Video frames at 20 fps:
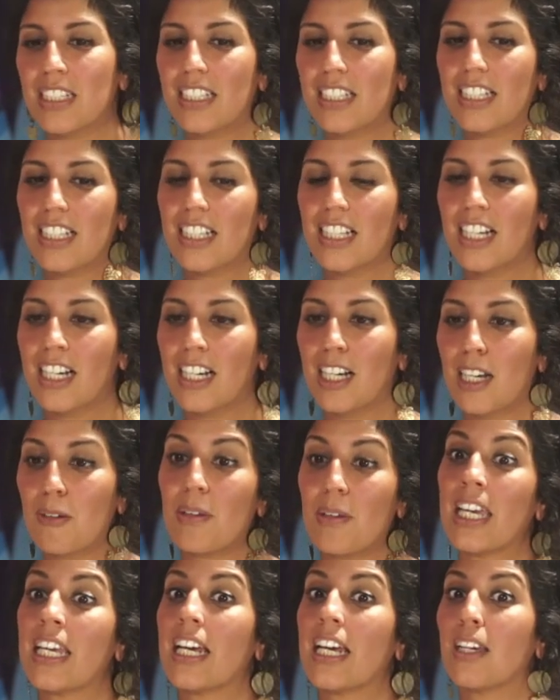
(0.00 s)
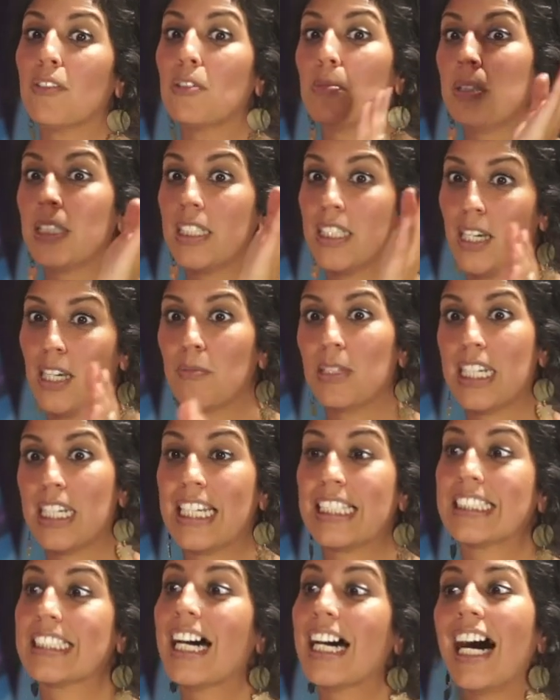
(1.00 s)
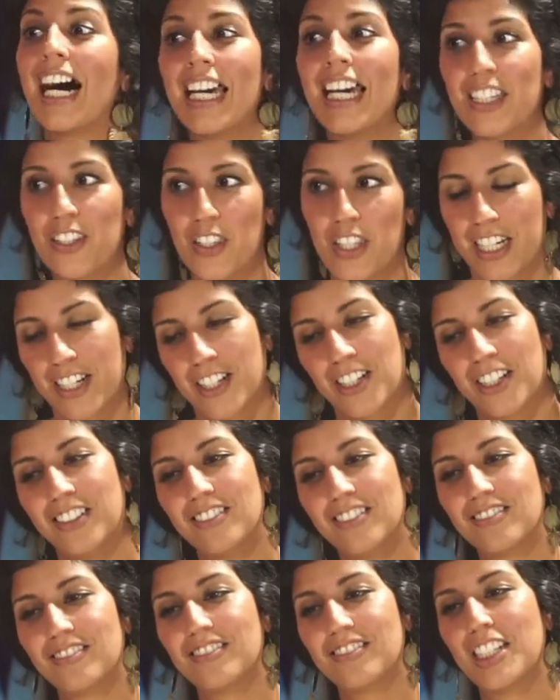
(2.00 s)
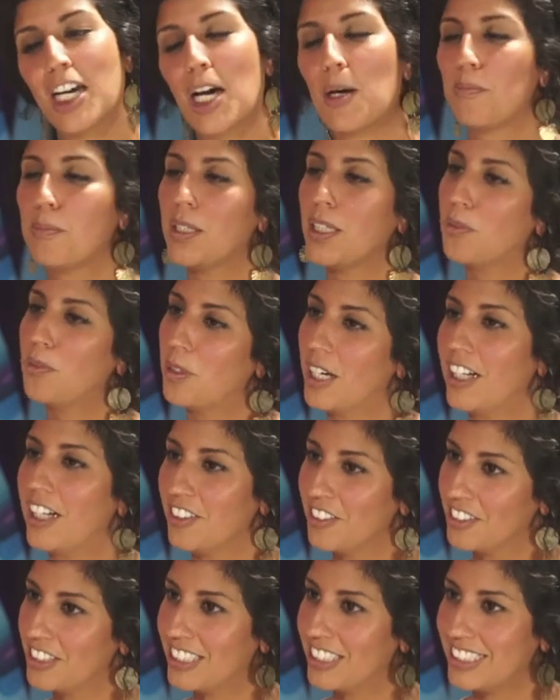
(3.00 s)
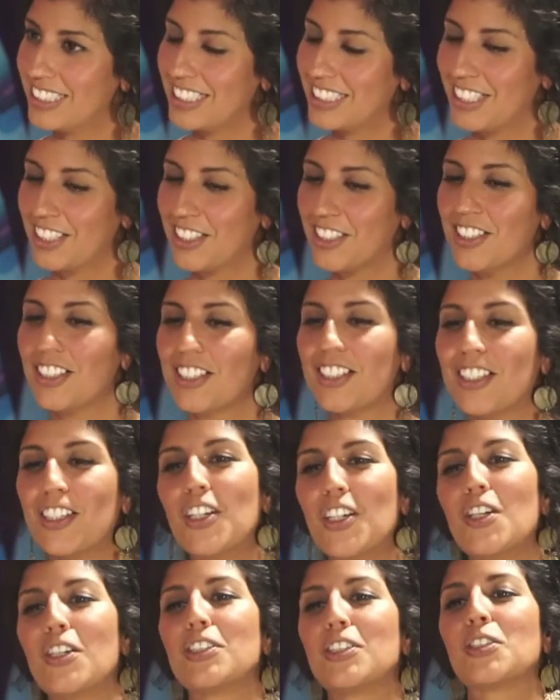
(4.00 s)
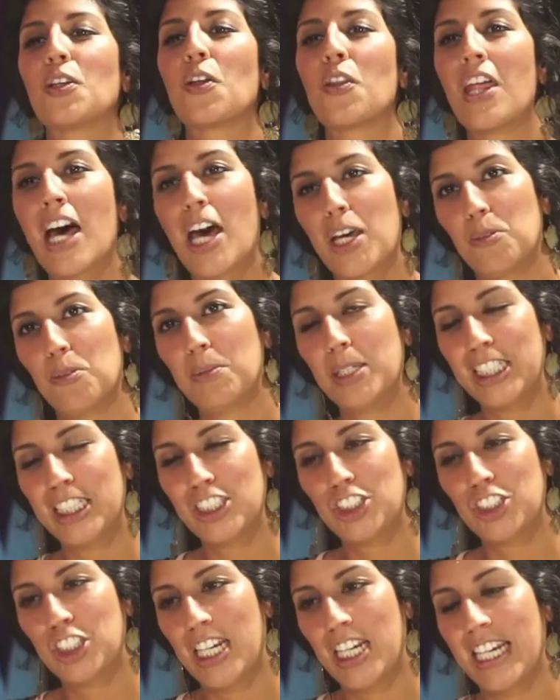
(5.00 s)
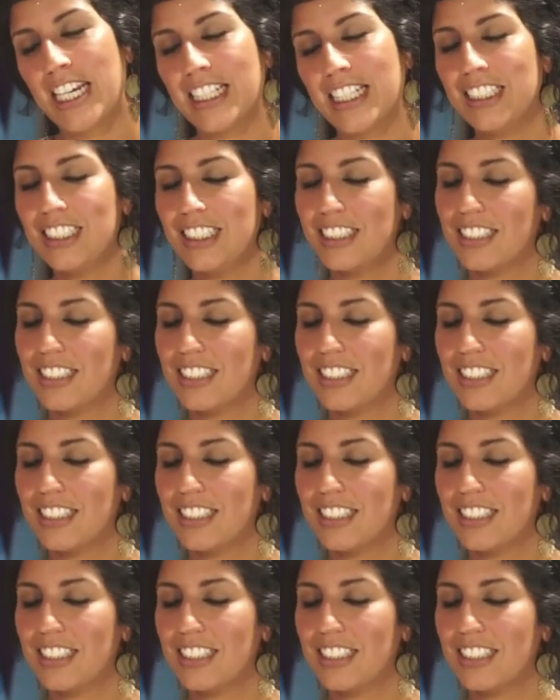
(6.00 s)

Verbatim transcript: And I will be coming as Hi There, not Be Well, this year. So that'll be a change.